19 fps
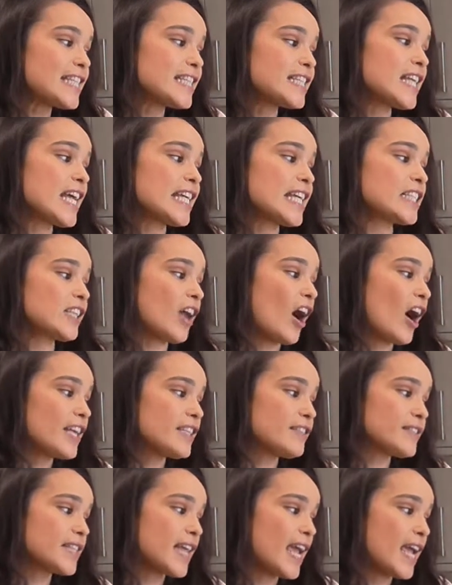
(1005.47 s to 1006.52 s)
is that it's kind
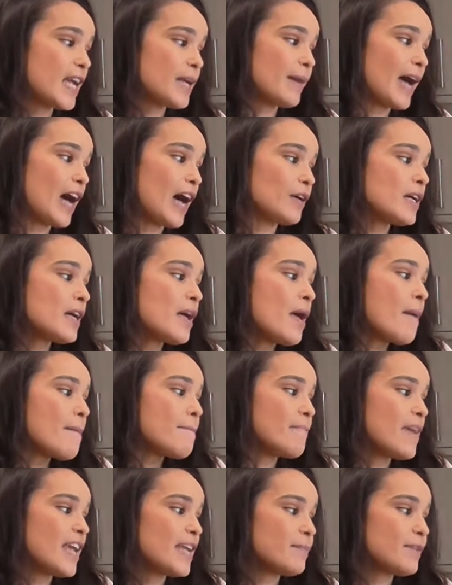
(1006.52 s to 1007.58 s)
of saying about
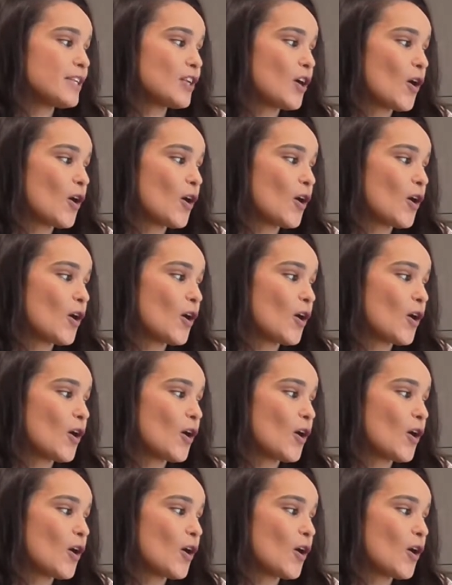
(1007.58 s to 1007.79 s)
it may